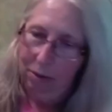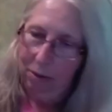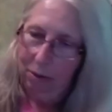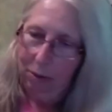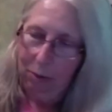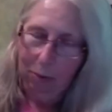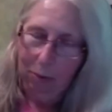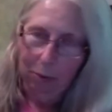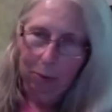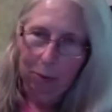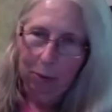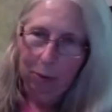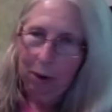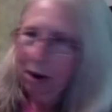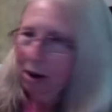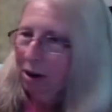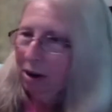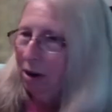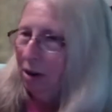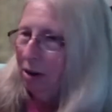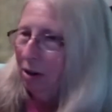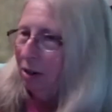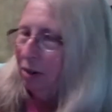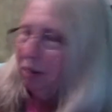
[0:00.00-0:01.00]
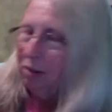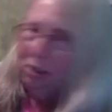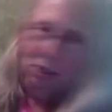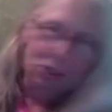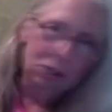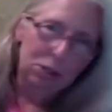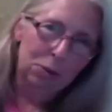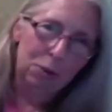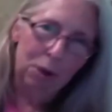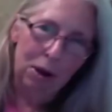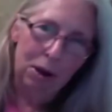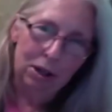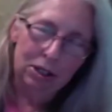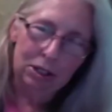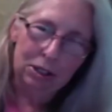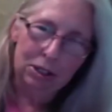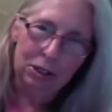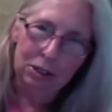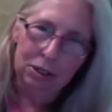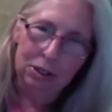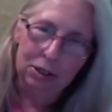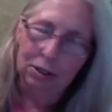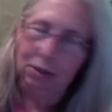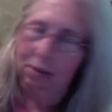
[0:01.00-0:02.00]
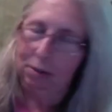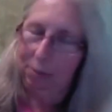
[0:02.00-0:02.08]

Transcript: run your dishwasher